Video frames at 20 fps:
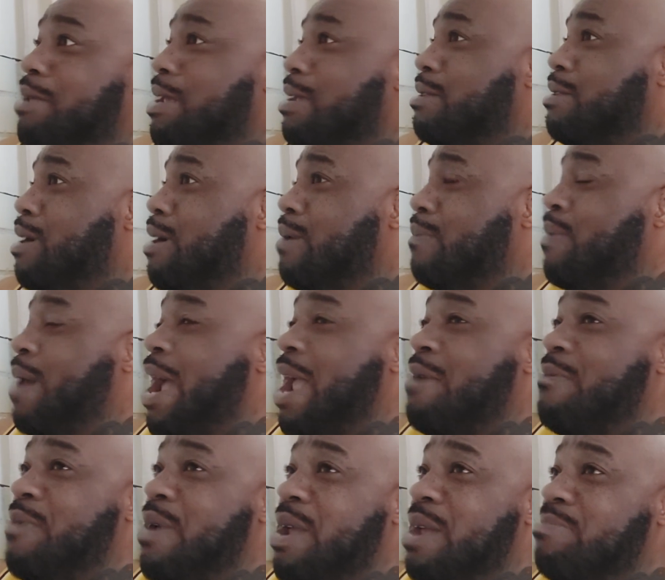then
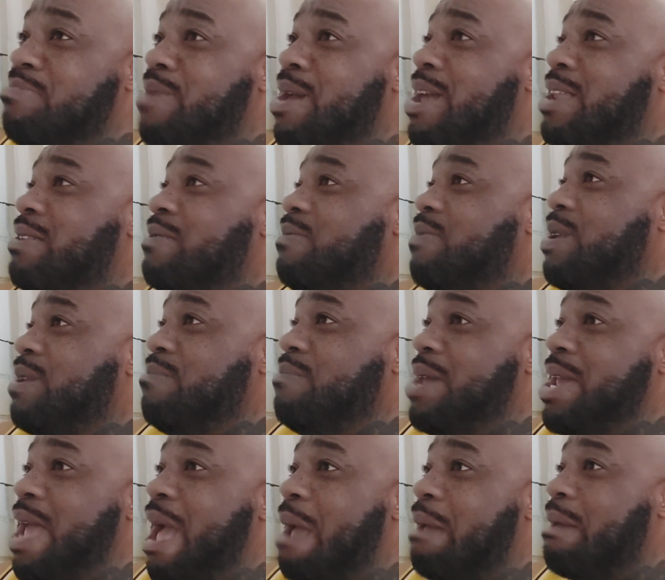nobody be messing with
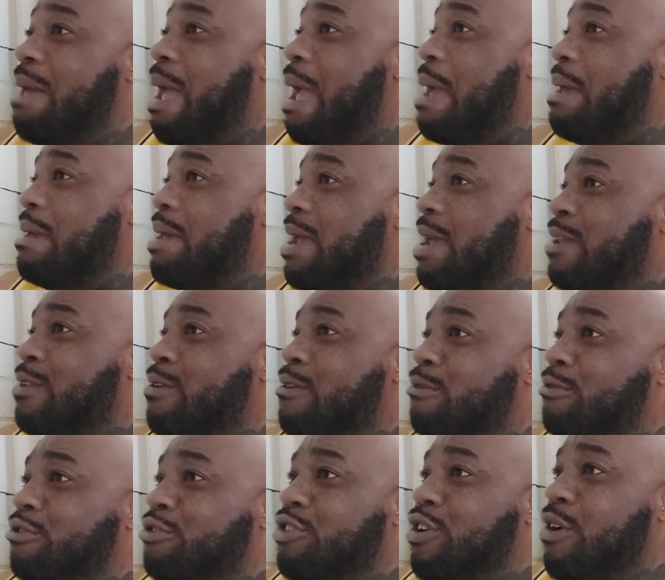me. I can't get
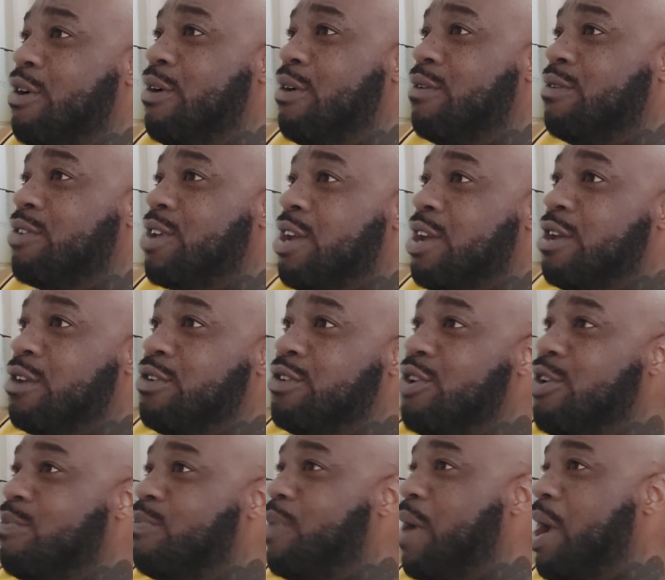no shows.
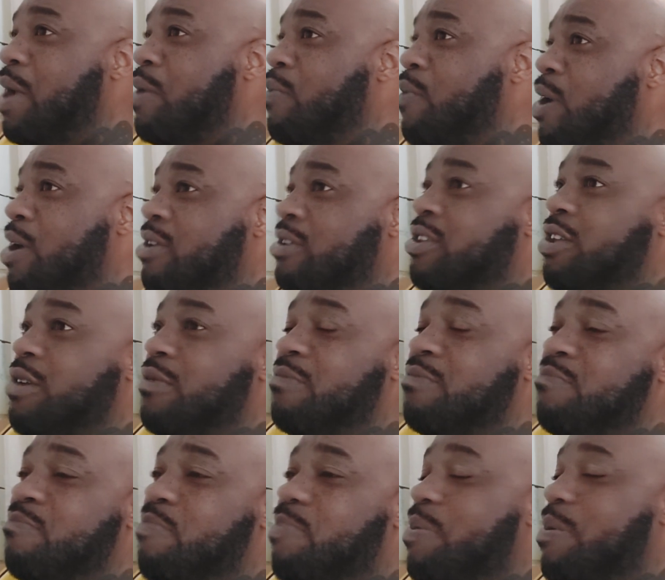Nobody wants
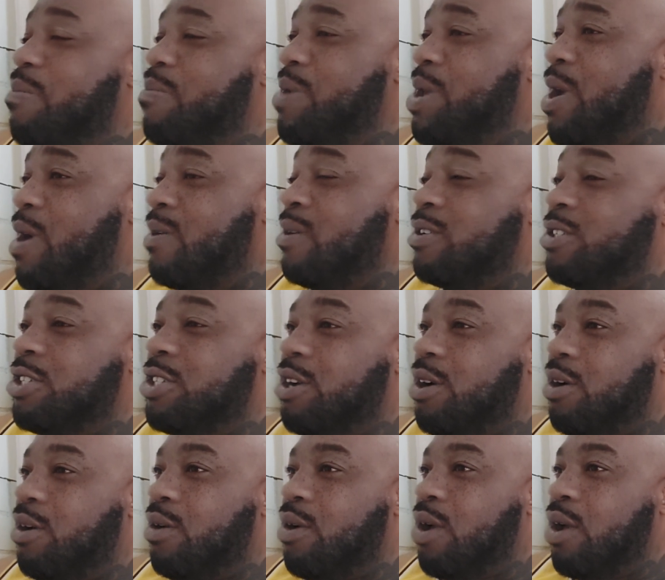to put me on the
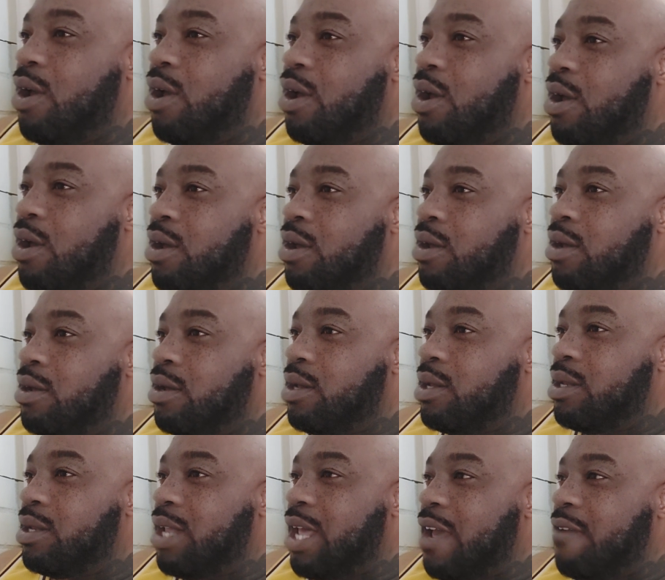show.
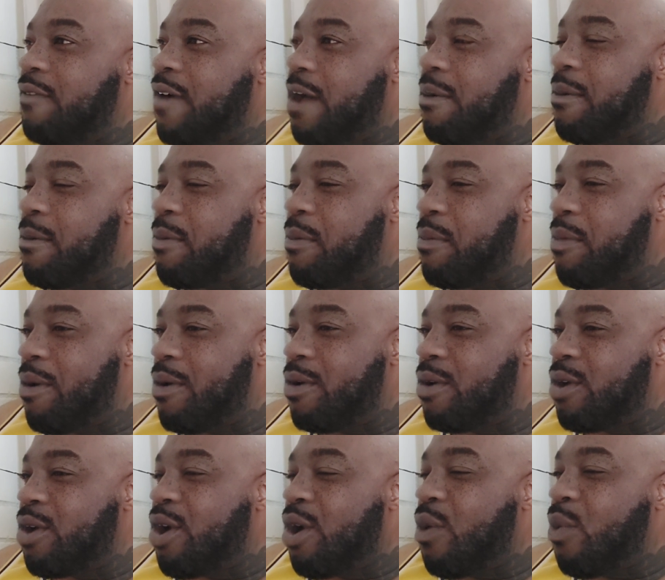If I'm a
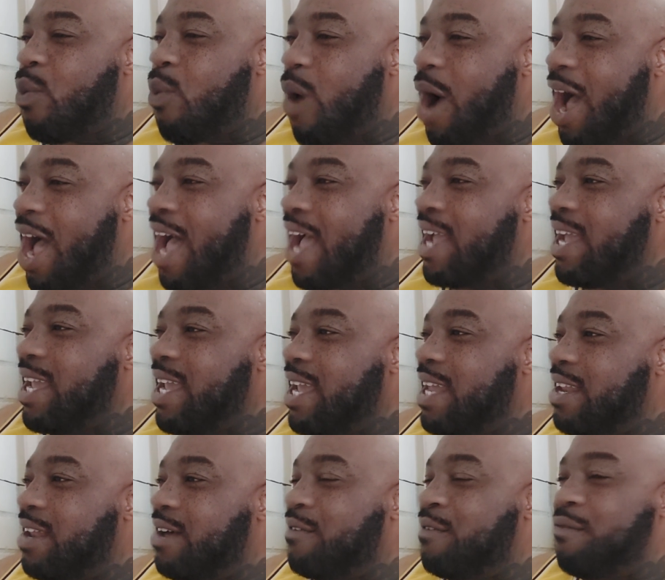promoter, why
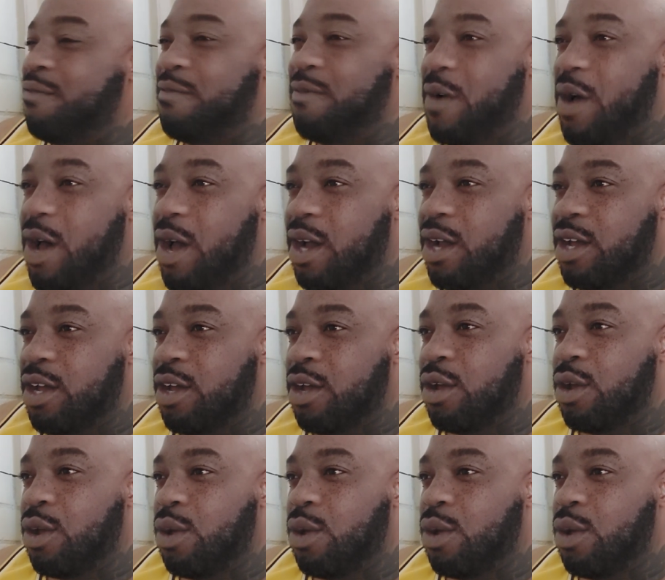in the fuck